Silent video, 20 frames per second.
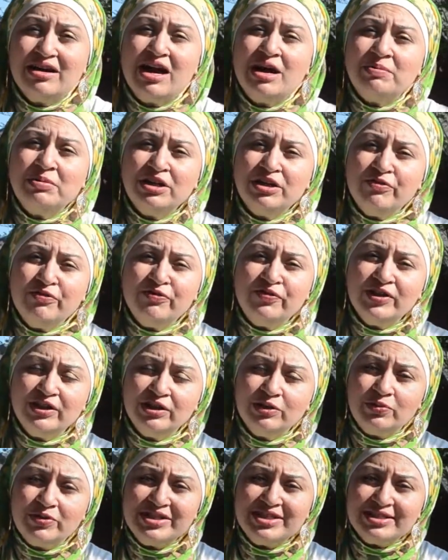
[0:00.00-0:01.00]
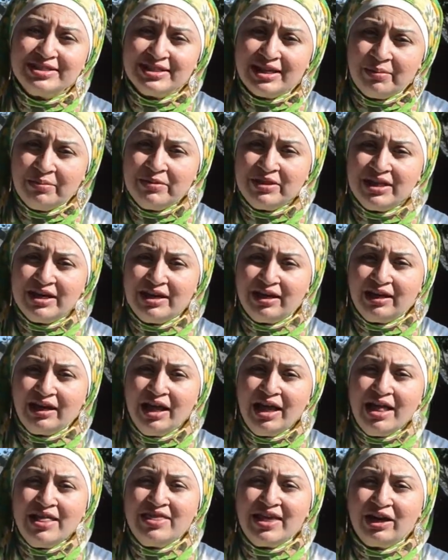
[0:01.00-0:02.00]
I'm going to fill it with something
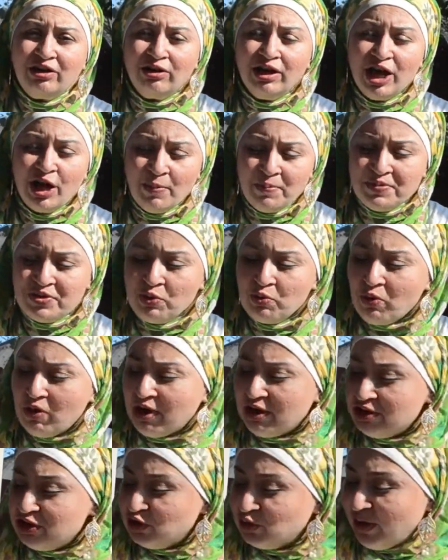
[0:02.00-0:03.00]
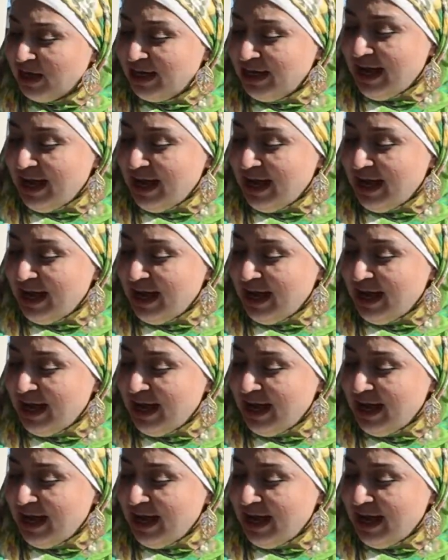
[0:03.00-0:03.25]
that'll help the water drain